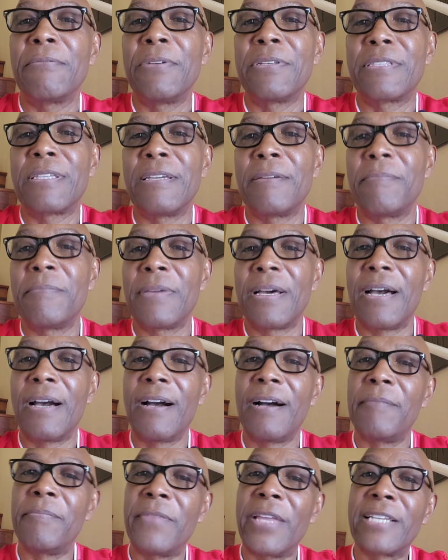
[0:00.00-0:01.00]
with him.
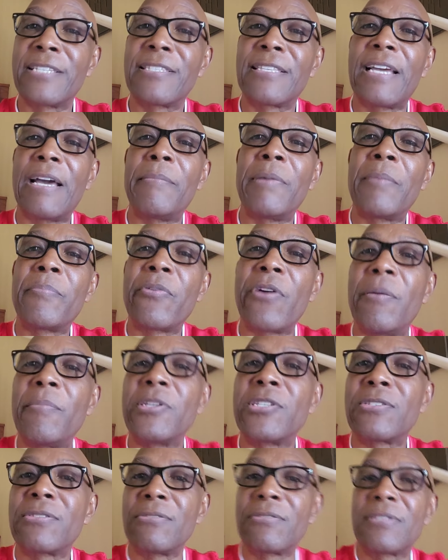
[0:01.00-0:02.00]
Um, next time, I
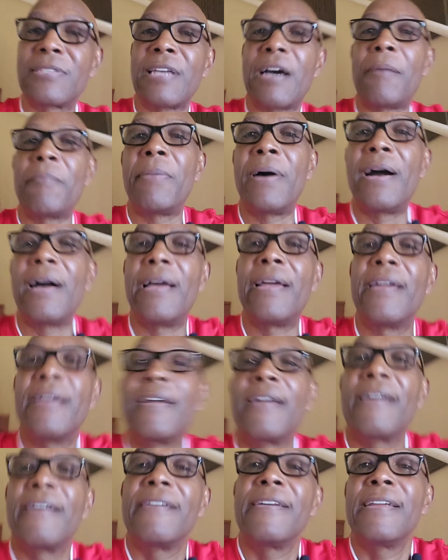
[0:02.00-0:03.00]
promise to stop by.
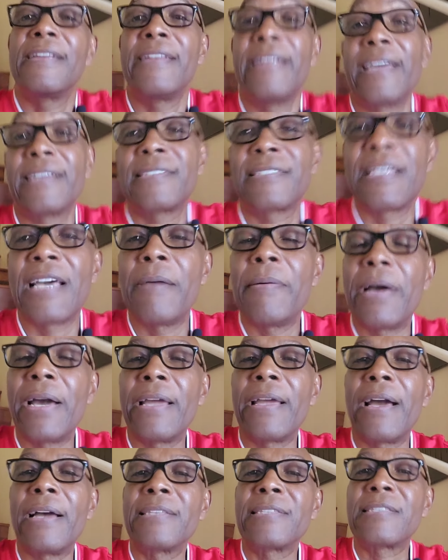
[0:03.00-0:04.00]
Next time
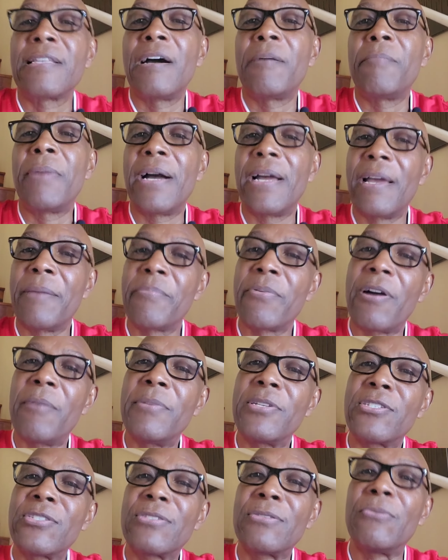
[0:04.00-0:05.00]
I, I stop by, I
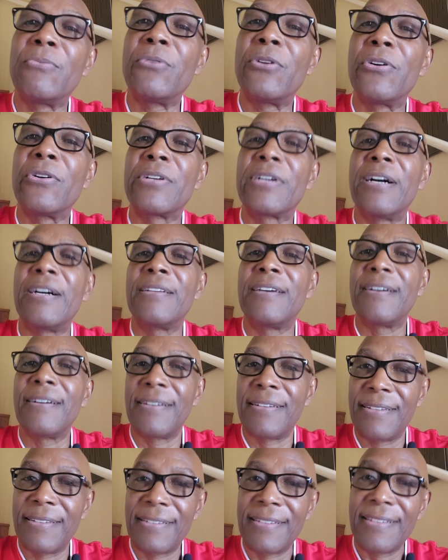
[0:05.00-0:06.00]
promise to work on
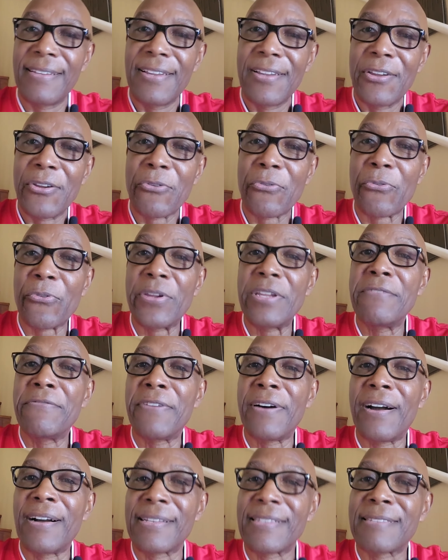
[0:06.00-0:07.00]
a
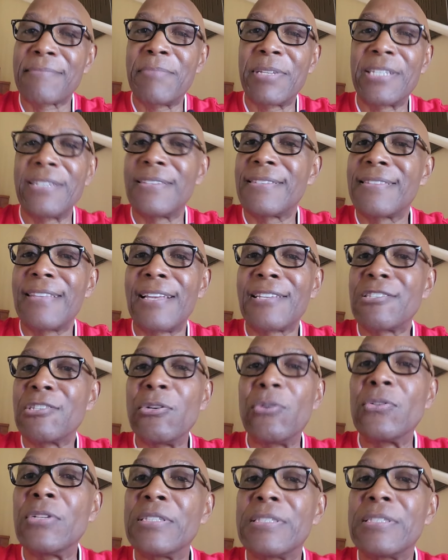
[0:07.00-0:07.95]
Revox, because that's the